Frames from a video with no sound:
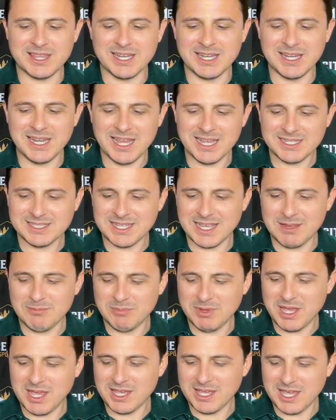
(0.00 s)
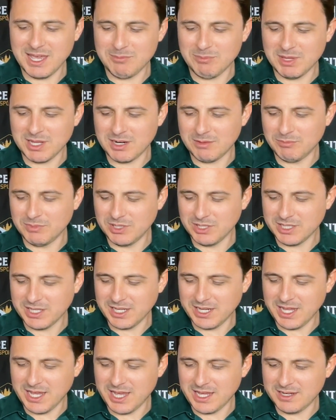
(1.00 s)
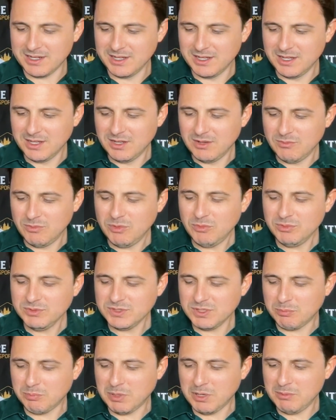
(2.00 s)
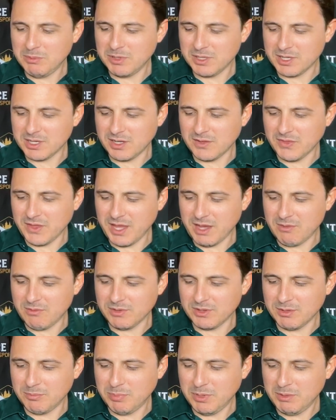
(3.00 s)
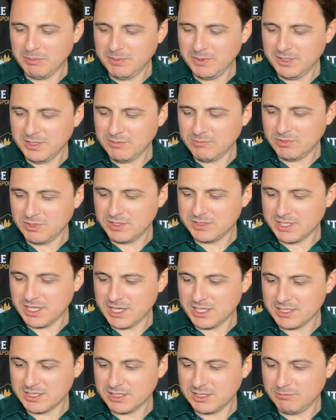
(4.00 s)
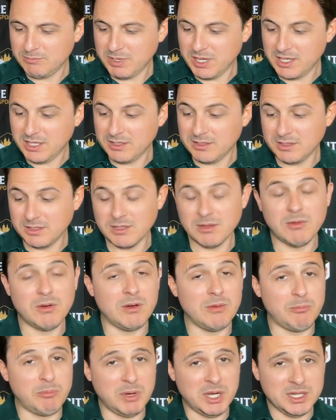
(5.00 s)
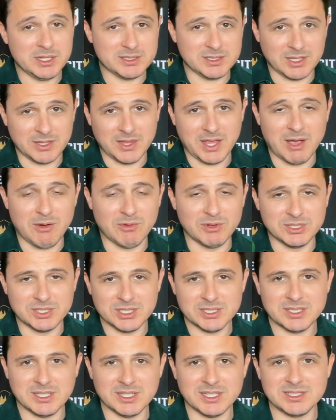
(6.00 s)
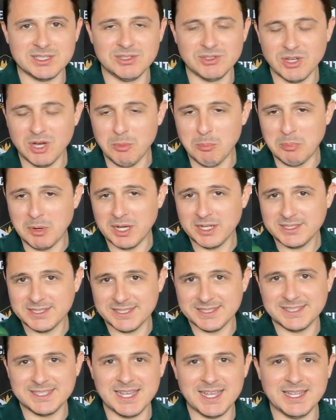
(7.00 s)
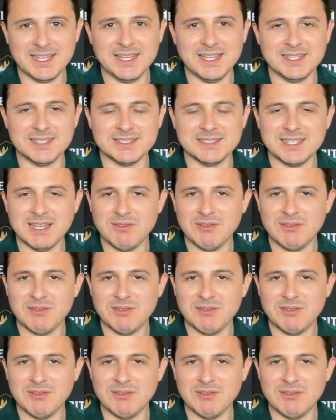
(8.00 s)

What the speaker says: the next NBA game that I'm looking at. What was the public on that one? The public was actually betting the Bucks on that one. Just to let you know, Bucks is taking